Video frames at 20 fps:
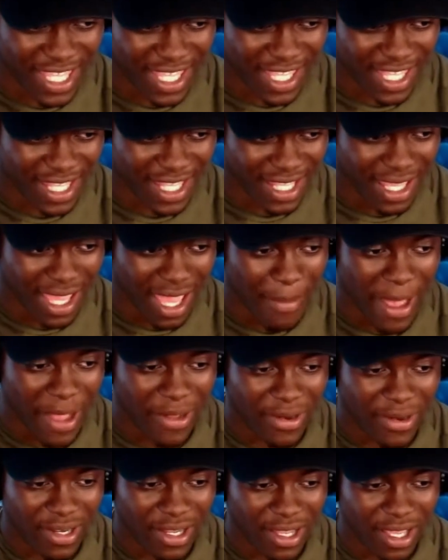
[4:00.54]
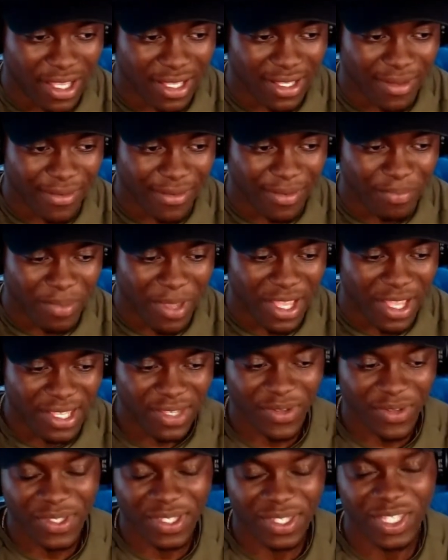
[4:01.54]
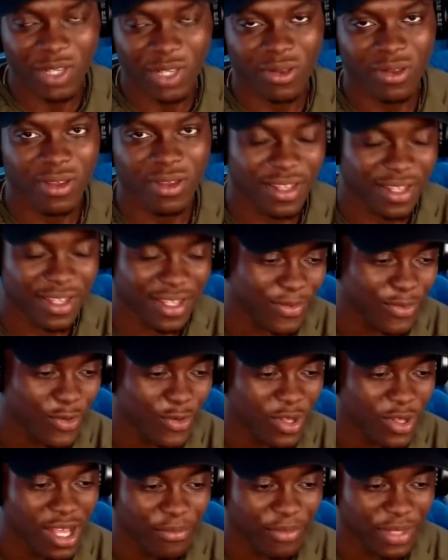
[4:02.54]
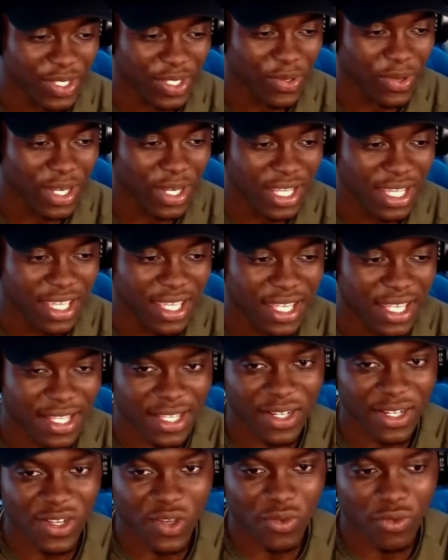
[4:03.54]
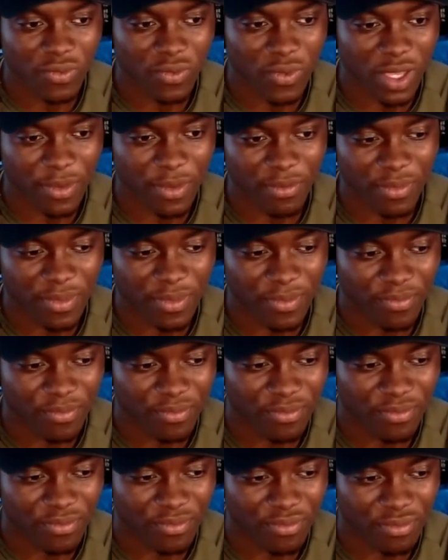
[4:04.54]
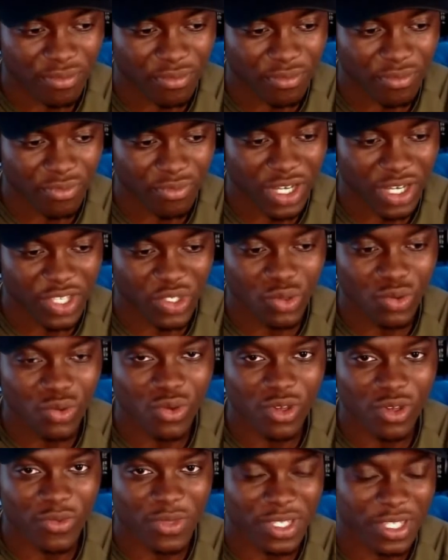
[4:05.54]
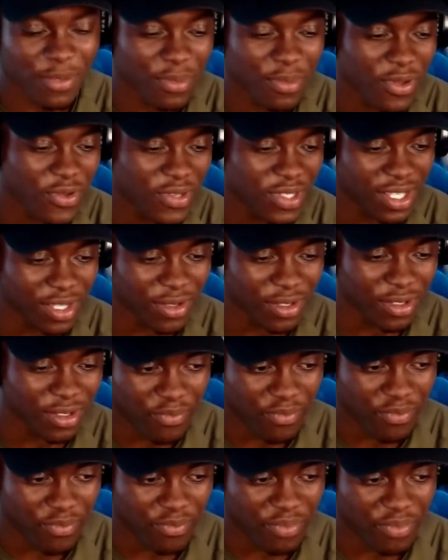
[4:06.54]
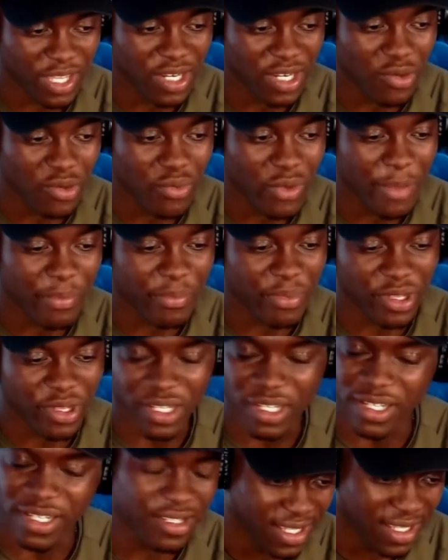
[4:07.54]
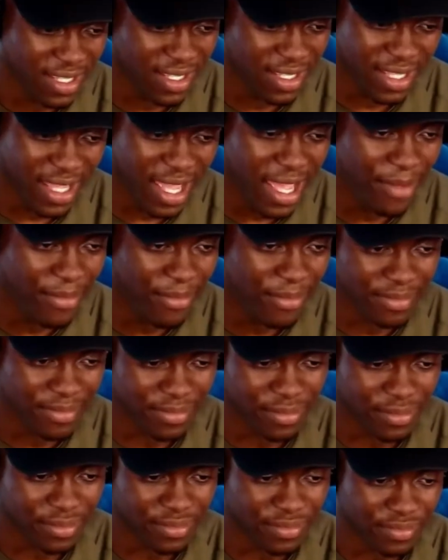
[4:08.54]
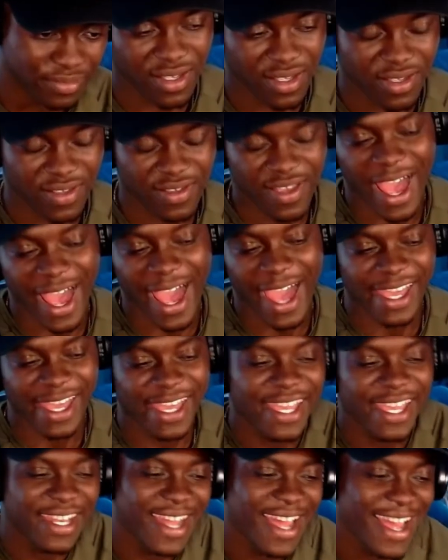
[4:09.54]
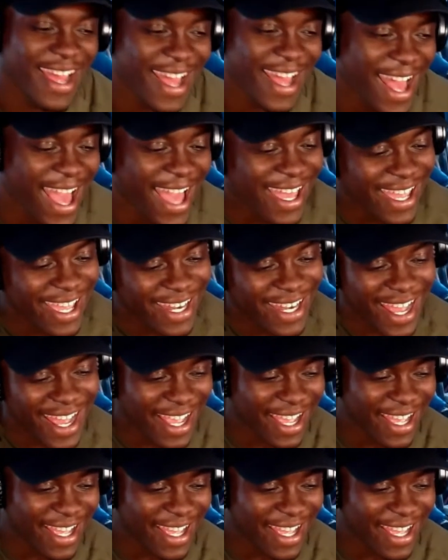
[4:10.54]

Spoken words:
about the person who's will come in 20 years, along with when his daughter was supposed to be the weapon. Damn. I hear that, Cat